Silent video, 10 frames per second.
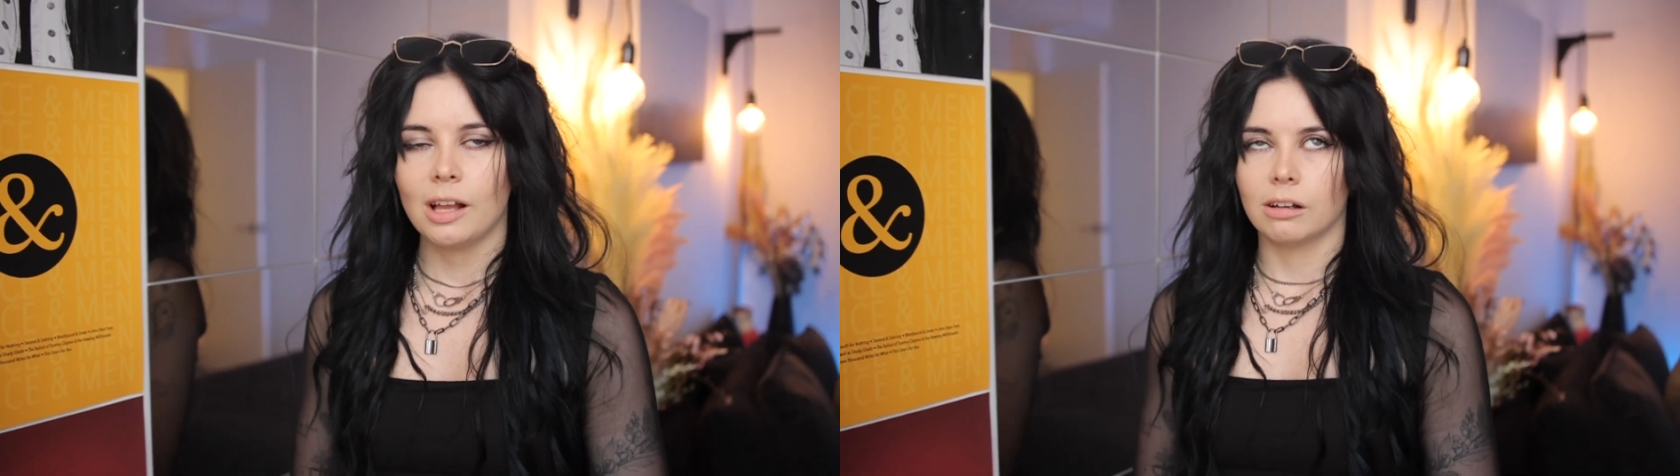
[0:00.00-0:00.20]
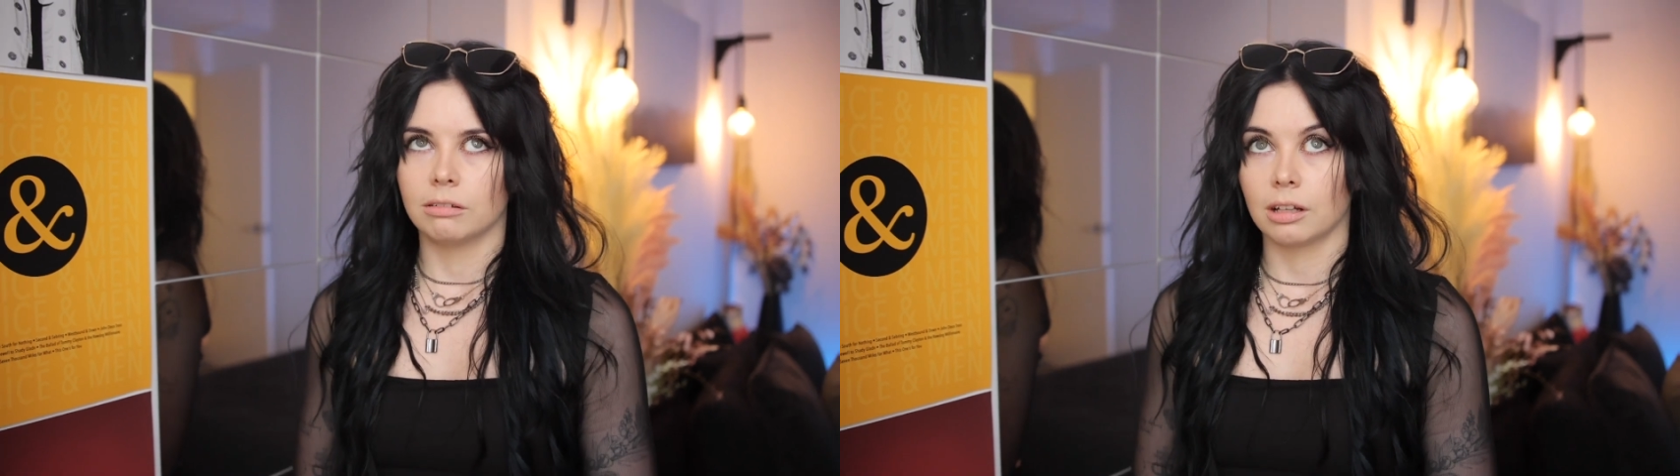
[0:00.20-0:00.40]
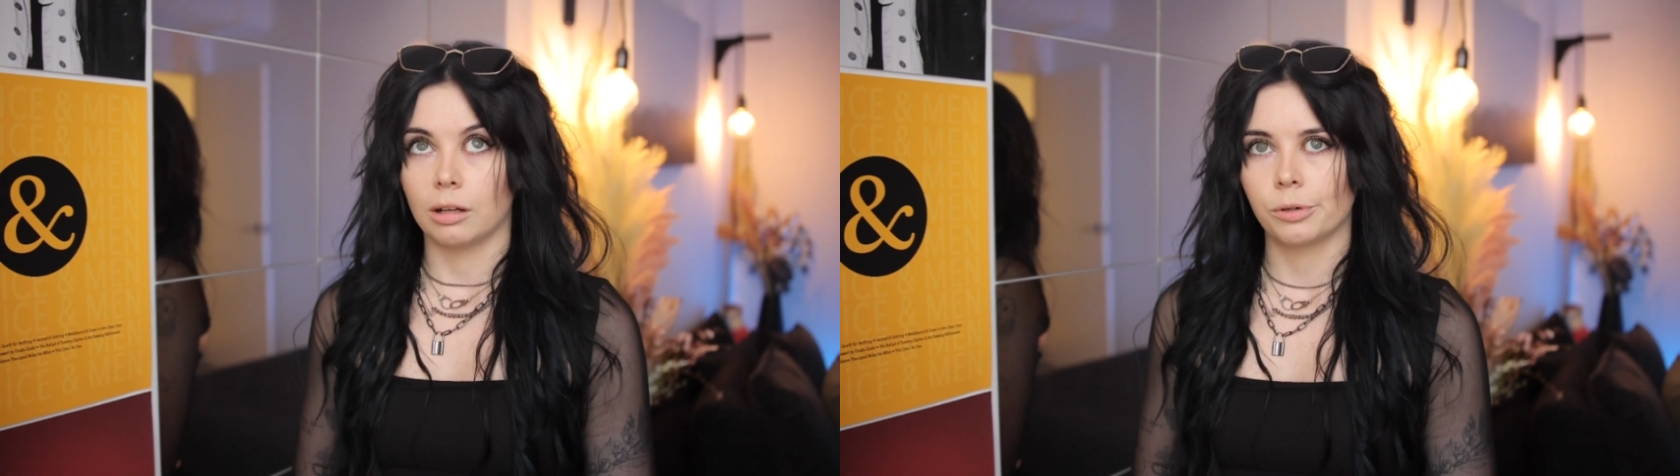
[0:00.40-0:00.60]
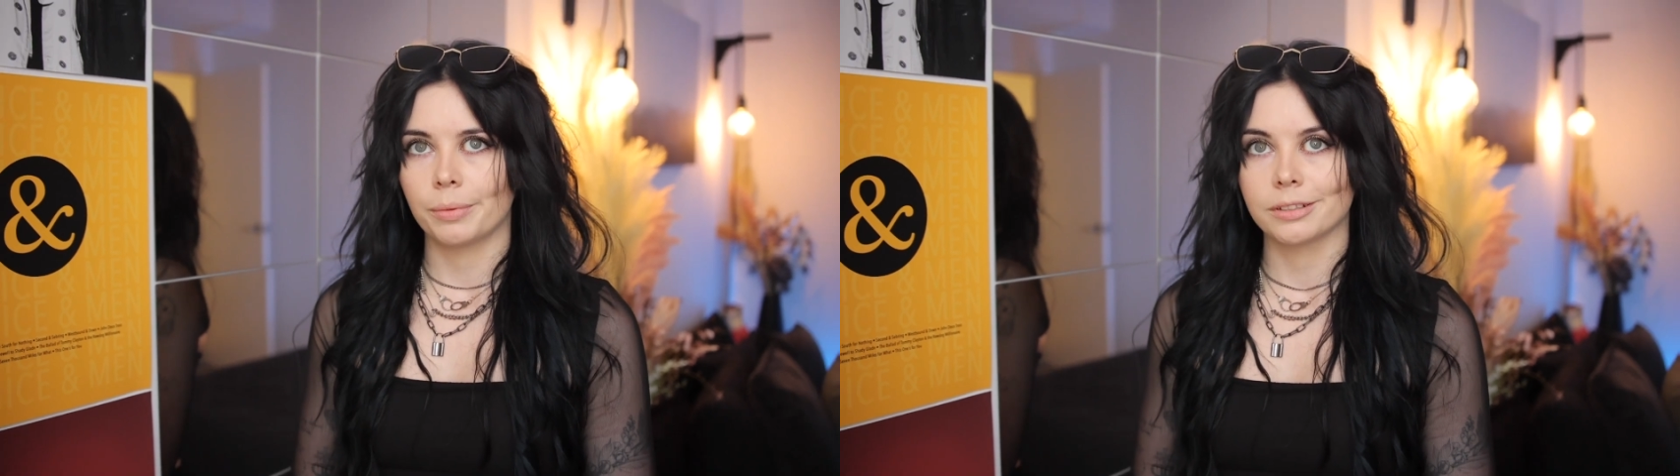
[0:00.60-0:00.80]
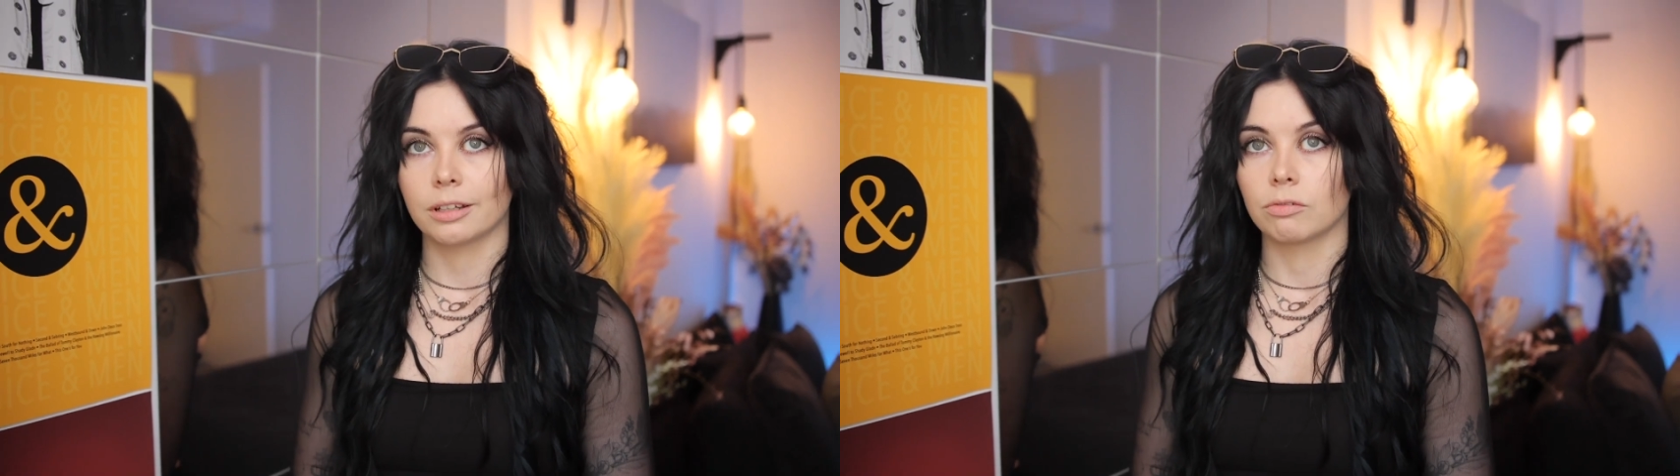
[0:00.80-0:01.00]
oh god, we're
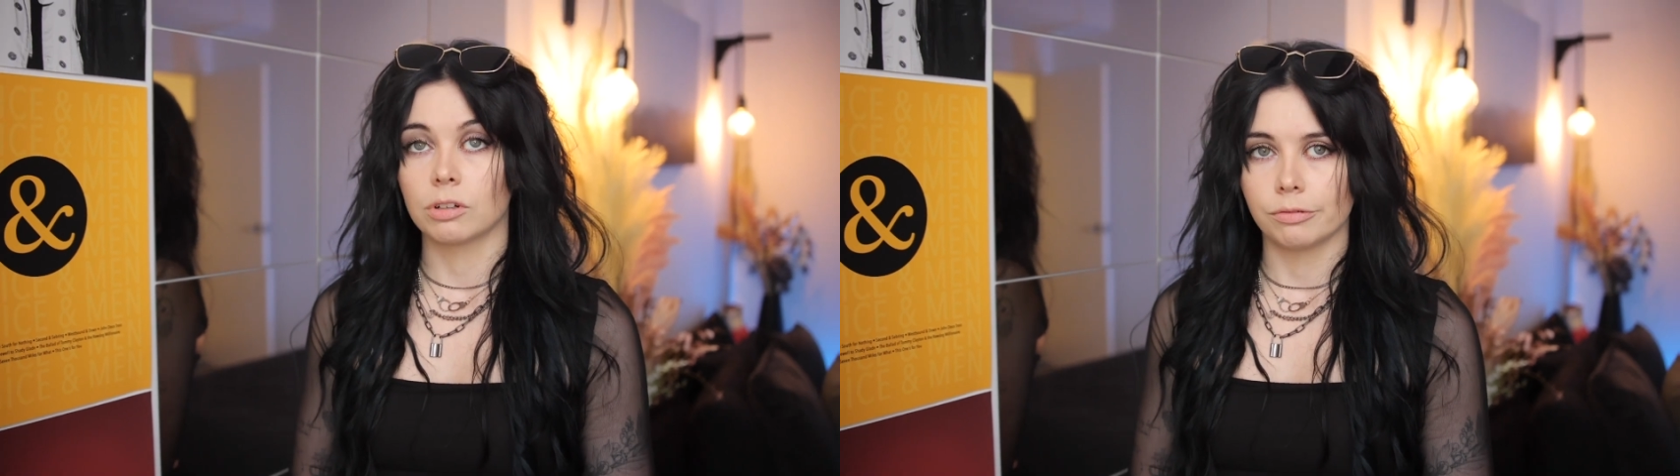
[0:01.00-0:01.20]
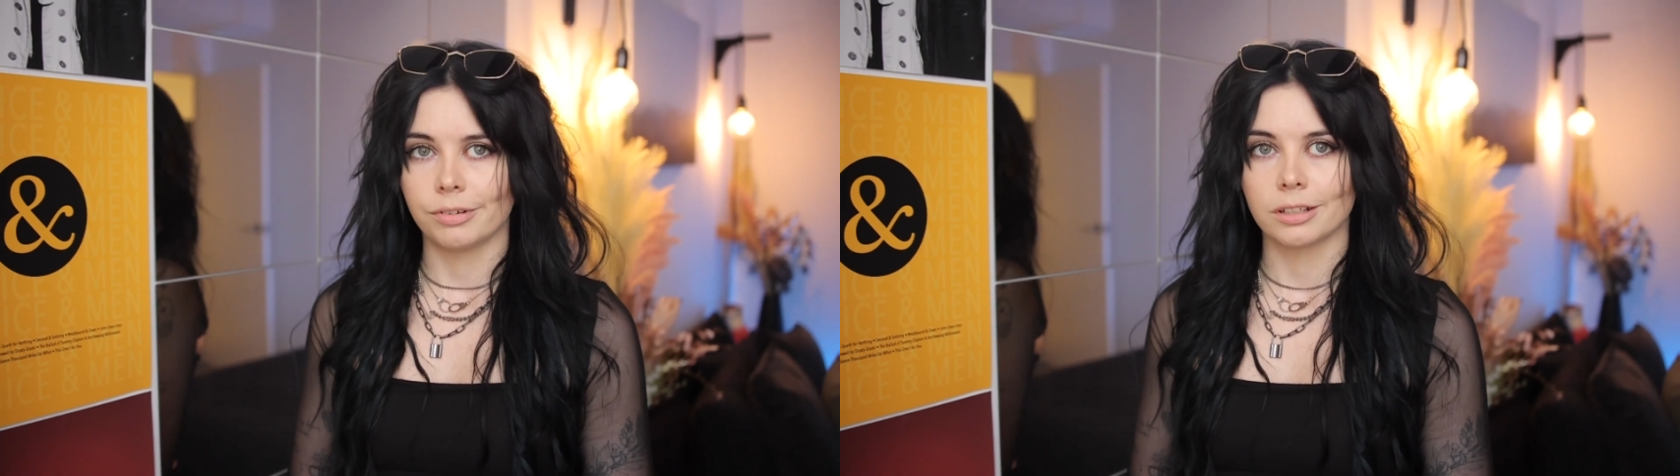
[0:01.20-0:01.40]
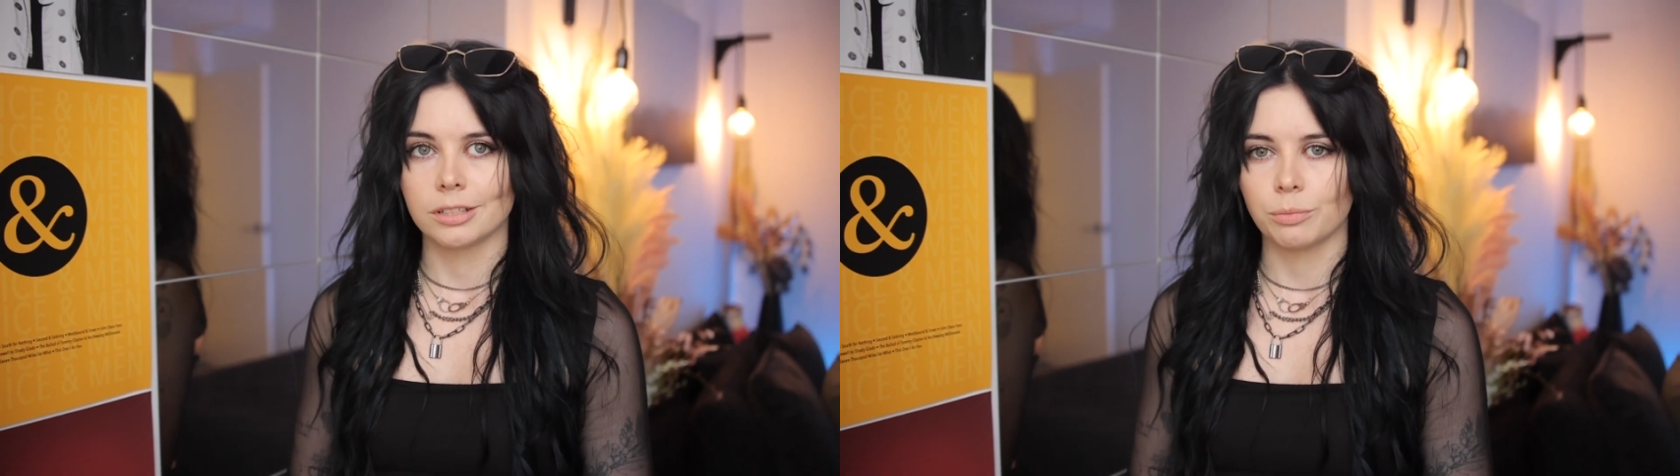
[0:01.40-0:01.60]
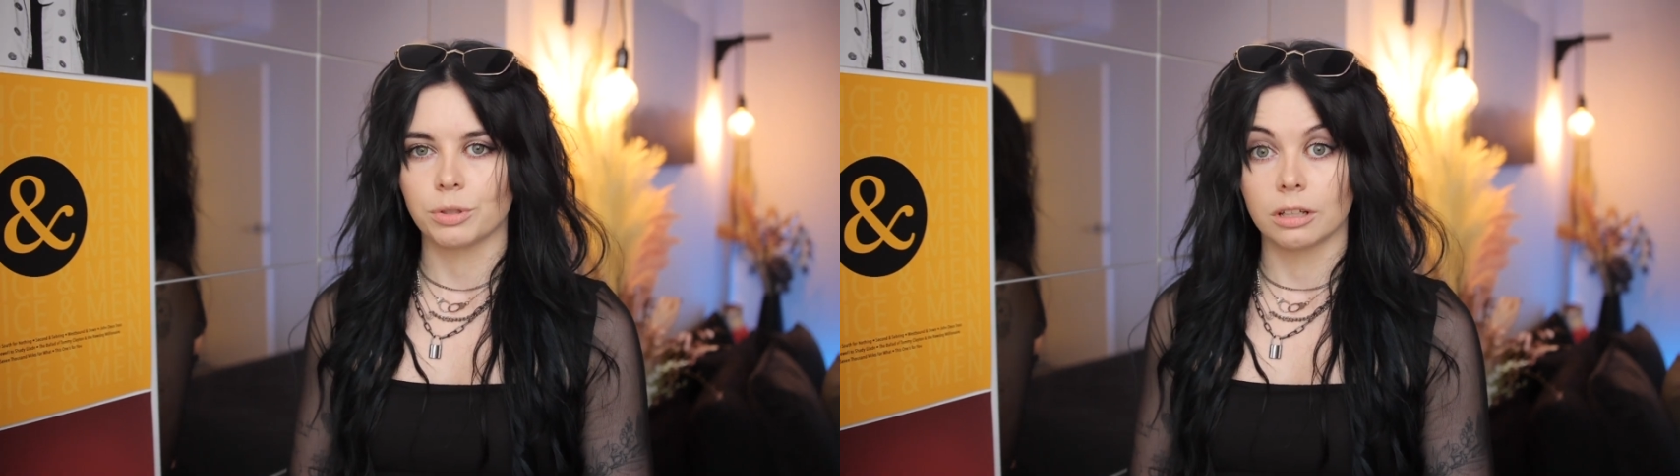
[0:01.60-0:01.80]
about to get real fucking deep with the